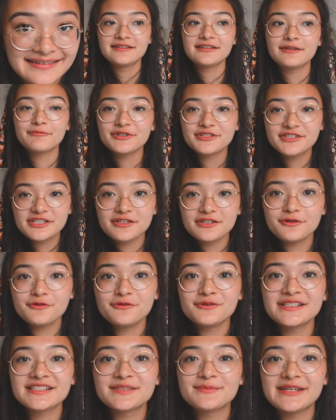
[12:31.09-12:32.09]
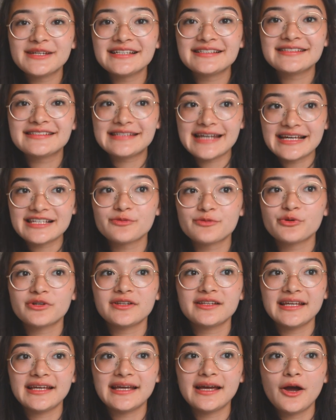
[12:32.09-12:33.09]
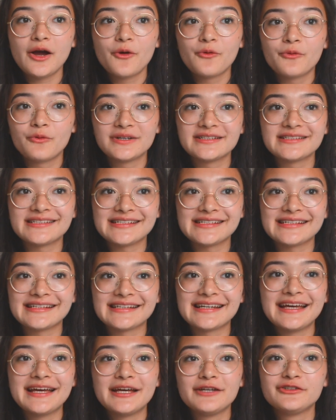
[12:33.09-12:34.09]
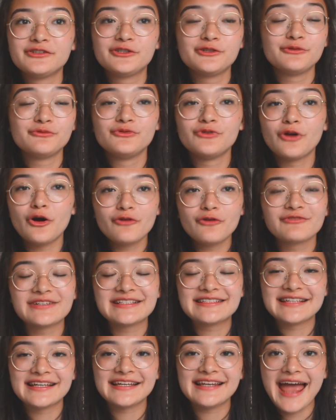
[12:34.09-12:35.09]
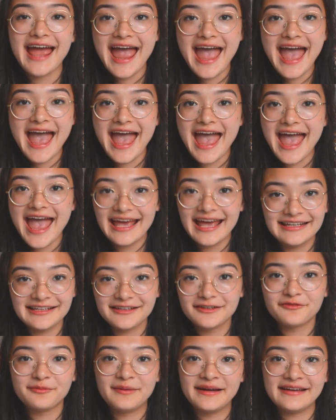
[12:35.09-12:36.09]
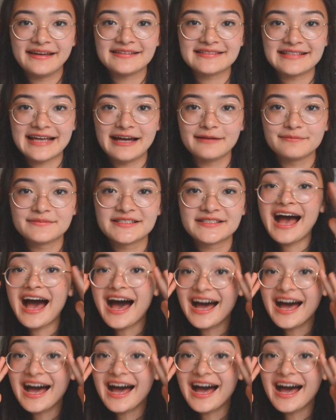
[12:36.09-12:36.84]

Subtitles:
Number 2 was me desperately wanting to not resit any of my exams.